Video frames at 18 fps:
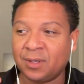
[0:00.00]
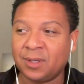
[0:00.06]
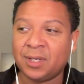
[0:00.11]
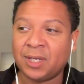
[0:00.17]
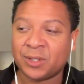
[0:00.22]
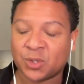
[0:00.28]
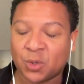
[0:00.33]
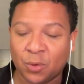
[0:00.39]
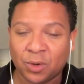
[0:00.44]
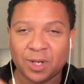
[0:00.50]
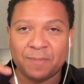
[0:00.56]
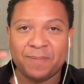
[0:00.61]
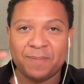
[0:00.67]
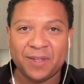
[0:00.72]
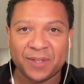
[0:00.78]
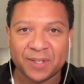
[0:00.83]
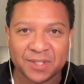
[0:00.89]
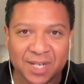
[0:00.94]
is going to
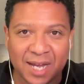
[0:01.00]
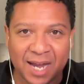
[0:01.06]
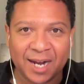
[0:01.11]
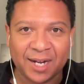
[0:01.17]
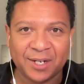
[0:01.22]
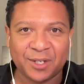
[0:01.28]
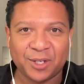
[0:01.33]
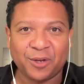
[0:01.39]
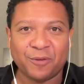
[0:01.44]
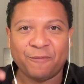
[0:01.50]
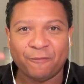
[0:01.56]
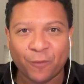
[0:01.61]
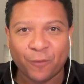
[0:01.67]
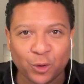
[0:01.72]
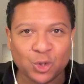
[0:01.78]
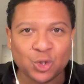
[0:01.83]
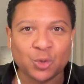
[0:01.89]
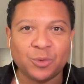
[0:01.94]
be this idea of
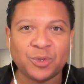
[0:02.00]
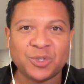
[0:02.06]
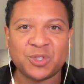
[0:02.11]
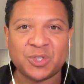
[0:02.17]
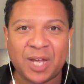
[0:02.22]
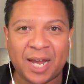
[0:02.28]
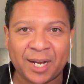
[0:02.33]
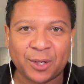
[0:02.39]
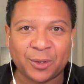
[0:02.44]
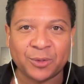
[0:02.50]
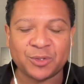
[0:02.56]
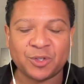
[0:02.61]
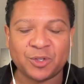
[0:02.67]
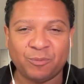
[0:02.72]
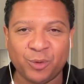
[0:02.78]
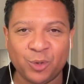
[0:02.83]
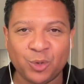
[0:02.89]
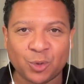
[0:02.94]
virtual cycles
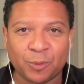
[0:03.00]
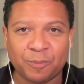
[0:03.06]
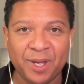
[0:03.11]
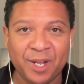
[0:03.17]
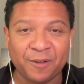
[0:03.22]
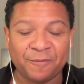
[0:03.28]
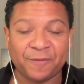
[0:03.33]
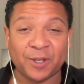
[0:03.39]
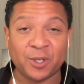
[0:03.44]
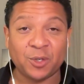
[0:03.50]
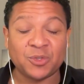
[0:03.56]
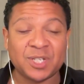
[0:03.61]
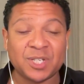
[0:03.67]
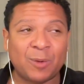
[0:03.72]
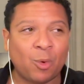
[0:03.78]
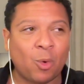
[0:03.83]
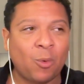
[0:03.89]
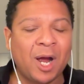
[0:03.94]
of mutual benefit. You
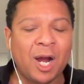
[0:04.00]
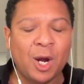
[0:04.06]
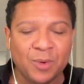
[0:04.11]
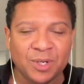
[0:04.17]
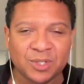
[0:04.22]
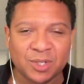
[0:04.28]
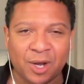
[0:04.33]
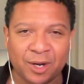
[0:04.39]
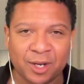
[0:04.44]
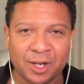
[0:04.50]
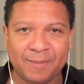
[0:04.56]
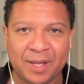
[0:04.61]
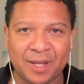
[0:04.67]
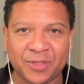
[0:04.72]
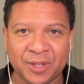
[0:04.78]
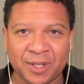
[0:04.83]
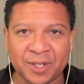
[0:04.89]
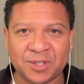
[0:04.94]
say, well, why are we talking
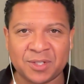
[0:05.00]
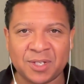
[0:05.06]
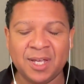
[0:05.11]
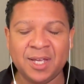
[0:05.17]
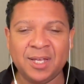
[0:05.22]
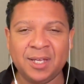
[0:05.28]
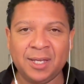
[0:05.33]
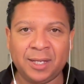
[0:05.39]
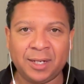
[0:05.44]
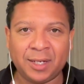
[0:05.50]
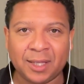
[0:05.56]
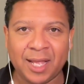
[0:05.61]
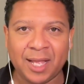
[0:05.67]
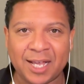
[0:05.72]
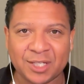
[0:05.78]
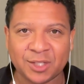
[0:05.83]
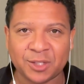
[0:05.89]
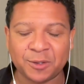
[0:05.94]
about this in a
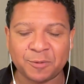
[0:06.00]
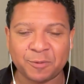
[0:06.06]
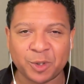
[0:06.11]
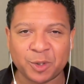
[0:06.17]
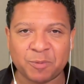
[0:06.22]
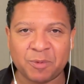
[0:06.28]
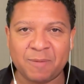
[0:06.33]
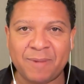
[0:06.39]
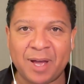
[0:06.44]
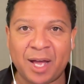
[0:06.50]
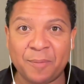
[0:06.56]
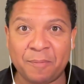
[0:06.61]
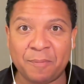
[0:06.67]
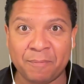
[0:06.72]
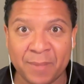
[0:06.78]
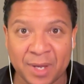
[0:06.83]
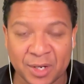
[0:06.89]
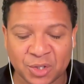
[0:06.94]
class that's supposed to be about
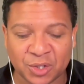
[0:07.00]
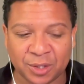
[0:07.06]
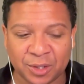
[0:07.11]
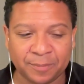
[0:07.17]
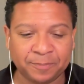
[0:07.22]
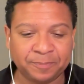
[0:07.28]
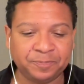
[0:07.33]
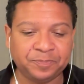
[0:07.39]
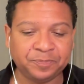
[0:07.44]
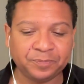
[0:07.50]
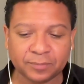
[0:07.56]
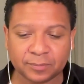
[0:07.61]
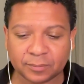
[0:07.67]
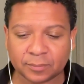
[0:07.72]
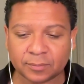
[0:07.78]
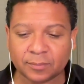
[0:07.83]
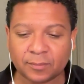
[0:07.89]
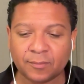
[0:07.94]
mission?
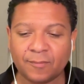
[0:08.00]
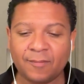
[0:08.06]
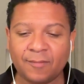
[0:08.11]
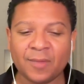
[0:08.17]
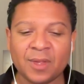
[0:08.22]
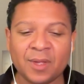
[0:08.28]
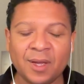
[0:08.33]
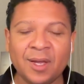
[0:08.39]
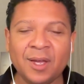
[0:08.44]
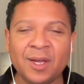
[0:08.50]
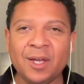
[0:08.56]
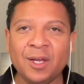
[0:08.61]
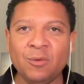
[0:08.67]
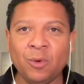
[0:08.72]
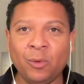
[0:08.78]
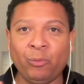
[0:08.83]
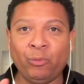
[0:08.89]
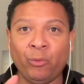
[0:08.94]

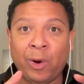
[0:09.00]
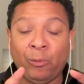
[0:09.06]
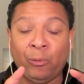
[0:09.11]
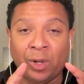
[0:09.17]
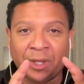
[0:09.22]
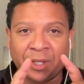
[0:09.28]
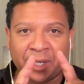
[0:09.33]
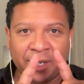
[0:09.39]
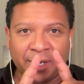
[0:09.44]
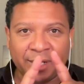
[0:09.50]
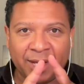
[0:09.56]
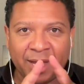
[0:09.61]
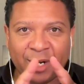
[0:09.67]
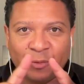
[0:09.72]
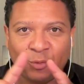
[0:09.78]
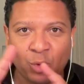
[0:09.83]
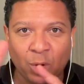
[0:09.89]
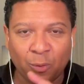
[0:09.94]
Well, again,
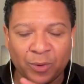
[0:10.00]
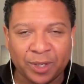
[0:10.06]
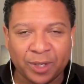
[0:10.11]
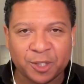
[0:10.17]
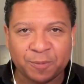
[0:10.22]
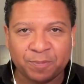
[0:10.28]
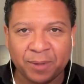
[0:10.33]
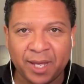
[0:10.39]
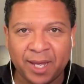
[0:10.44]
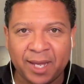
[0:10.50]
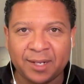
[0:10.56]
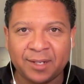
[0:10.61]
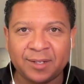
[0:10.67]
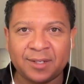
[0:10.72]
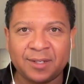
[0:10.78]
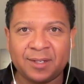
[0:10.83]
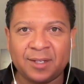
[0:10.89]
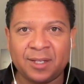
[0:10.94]
kind of what we
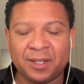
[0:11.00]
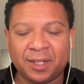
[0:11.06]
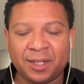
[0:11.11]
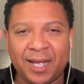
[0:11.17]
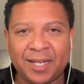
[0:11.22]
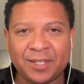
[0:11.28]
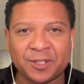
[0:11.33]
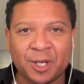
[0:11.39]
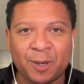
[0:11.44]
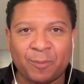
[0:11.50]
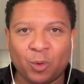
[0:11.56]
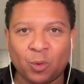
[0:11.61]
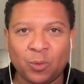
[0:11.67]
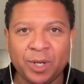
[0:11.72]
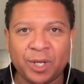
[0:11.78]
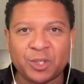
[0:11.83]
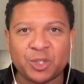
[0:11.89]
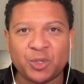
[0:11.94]
explained in the last couple
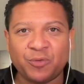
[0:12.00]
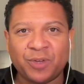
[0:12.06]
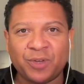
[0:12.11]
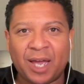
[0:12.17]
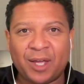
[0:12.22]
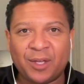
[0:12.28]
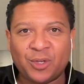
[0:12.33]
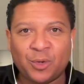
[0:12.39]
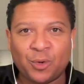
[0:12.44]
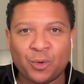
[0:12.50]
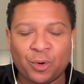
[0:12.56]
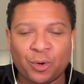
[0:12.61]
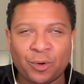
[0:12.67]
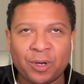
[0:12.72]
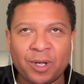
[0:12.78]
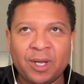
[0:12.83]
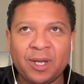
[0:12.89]
of weeks. You've got your